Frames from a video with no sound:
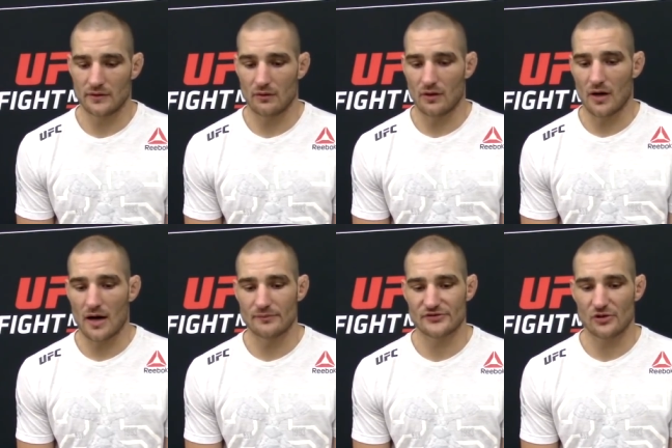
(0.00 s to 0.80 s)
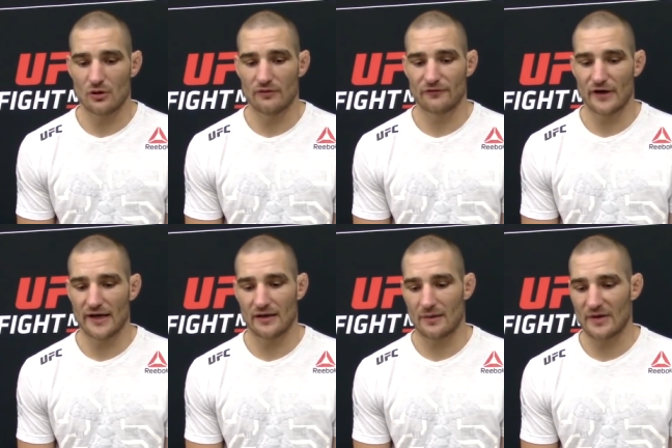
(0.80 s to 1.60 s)
You know, I'm so
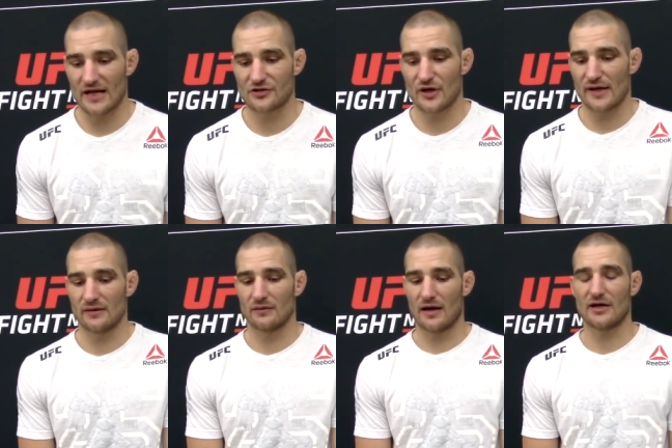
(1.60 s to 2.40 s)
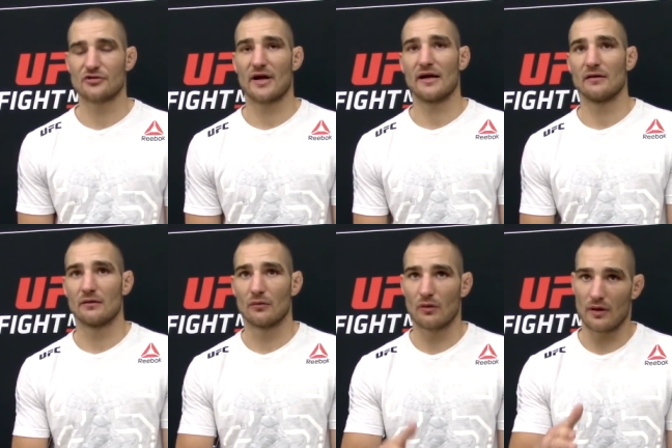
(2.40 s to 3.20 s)
afraid. I mean, I train. I
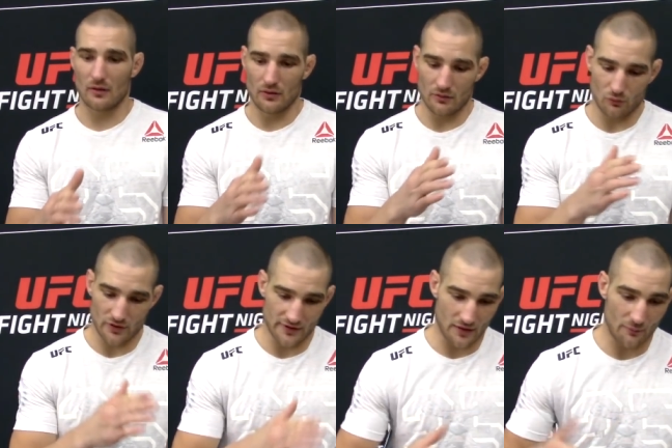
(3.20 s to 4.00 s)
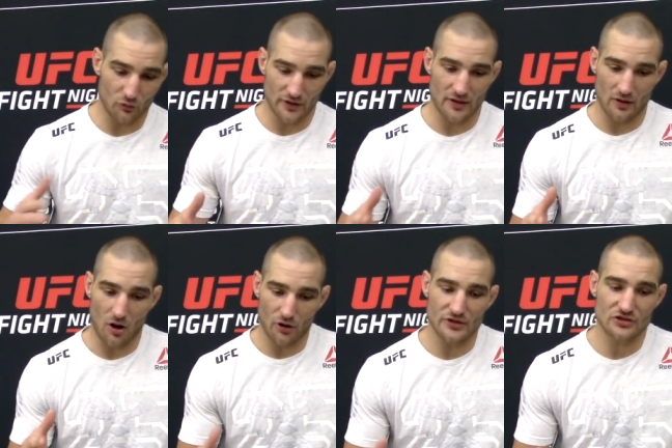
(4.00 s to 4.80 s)
train one of the. I'm one of the
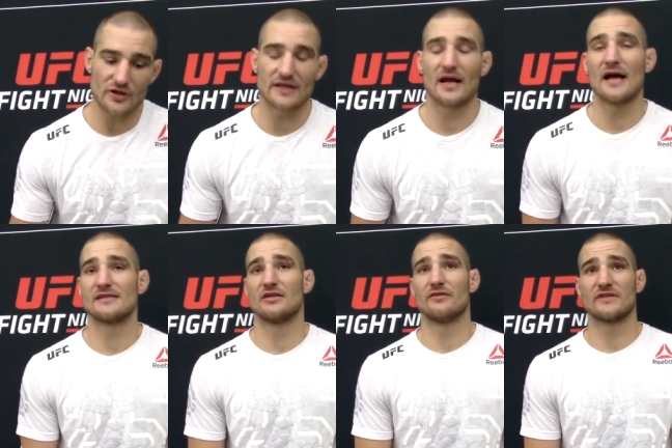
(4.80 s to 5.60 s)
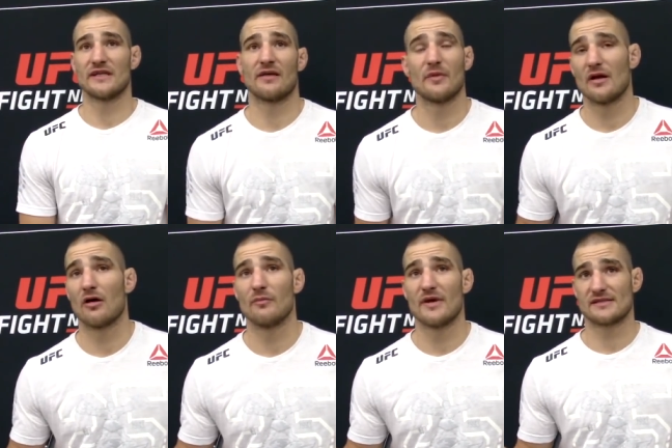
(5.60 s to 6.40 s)
hardest training guys in the UFC, and I've been to
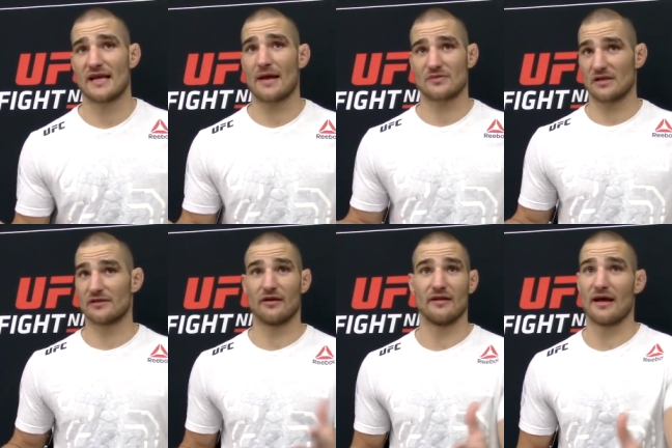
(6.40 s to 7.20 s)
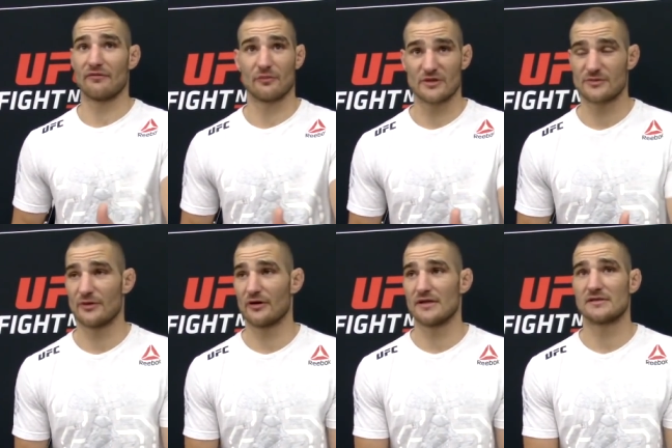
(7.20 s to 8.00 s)
all the best camps, and I'll tell you that from yeah.
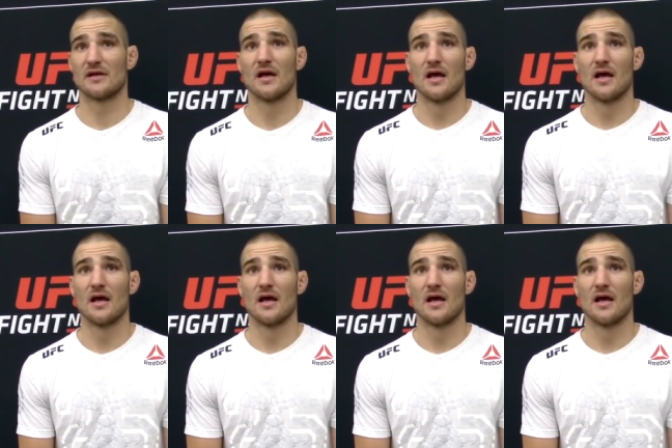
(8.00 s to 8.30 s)
experience.